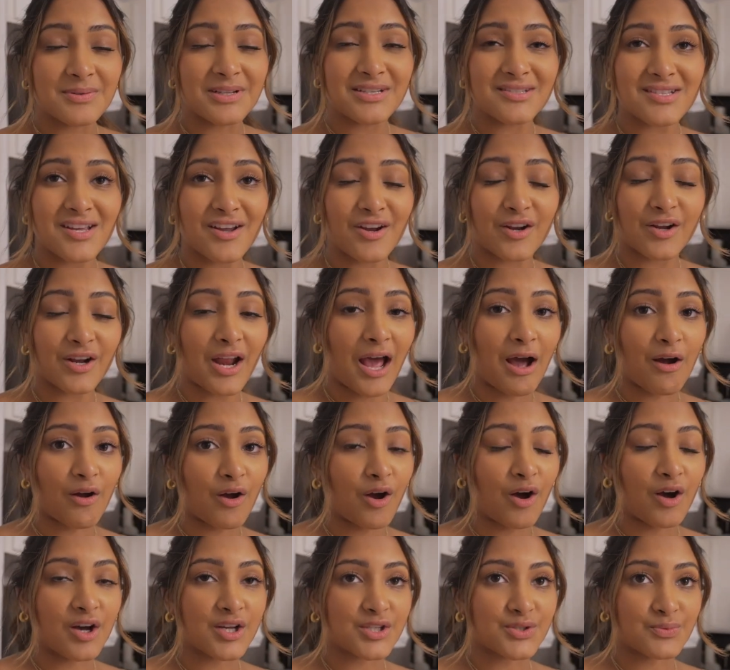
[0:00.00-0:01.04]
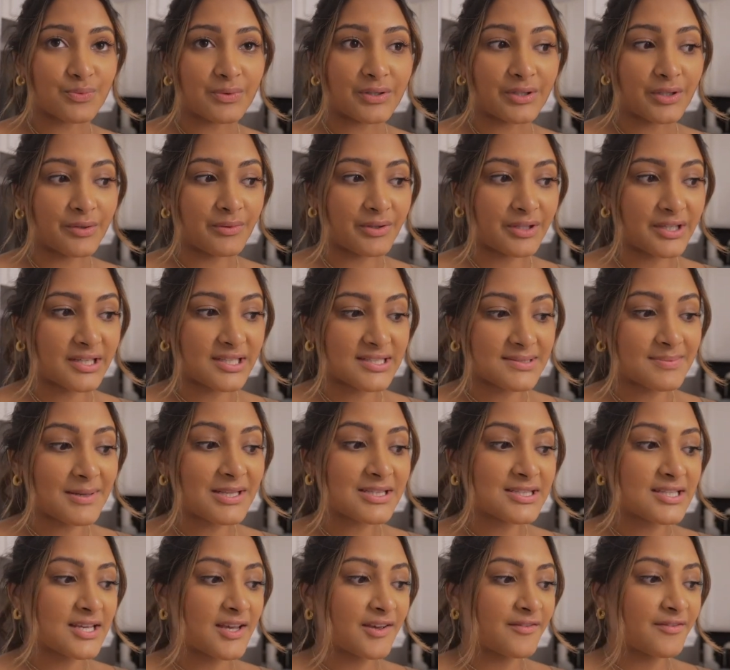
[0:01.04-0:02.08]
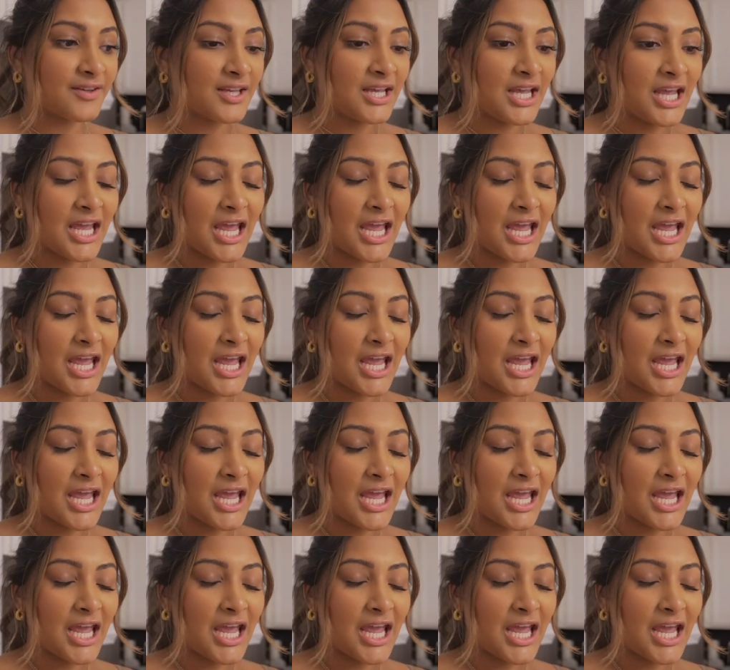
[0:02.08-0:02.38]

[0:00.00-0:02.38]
because I heard alcohol is really really expensive